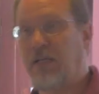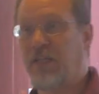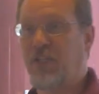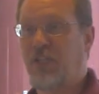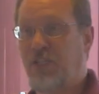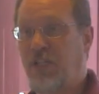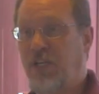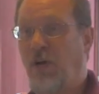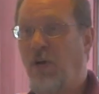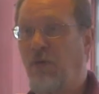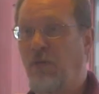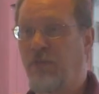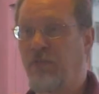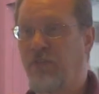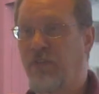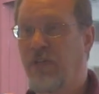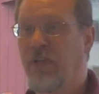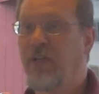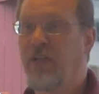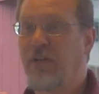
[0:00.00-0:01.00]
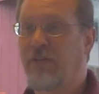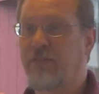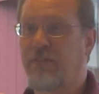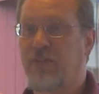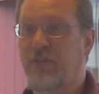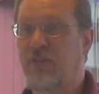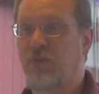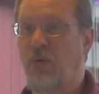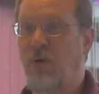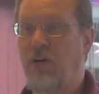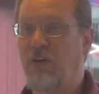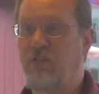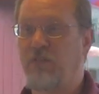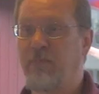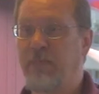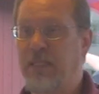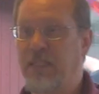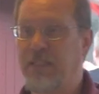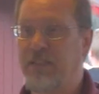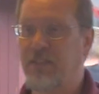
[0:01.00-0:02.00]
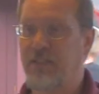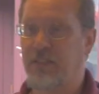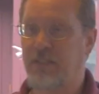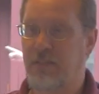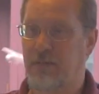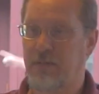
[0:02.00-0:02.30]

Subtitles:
a shelf for 12 months,